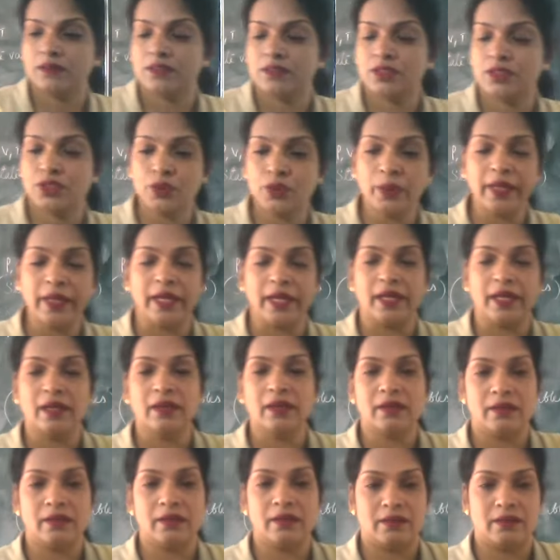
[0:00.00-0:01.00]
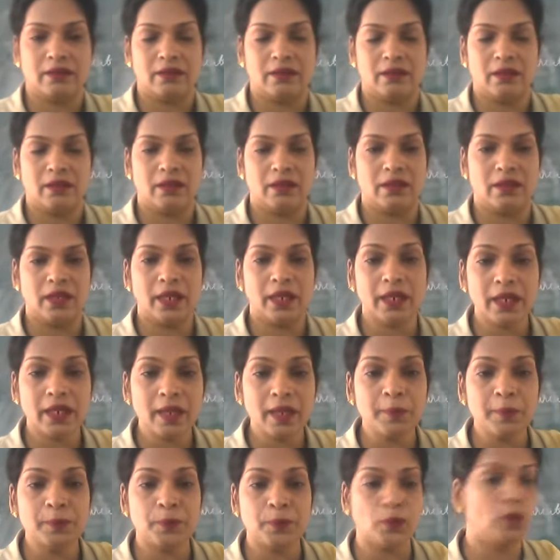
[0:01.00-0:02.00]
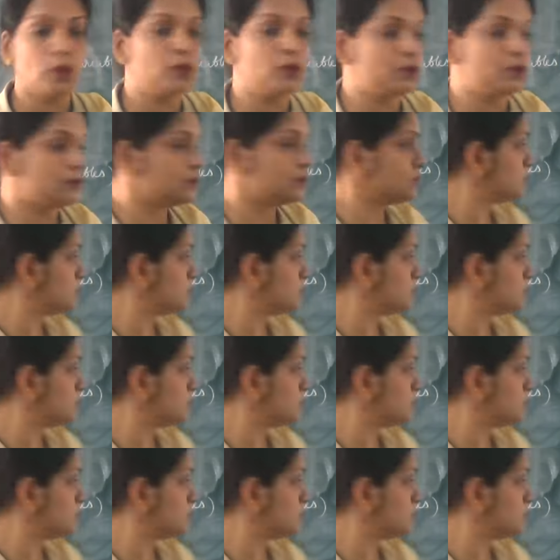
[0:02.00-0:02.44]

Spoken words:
Today in a pond,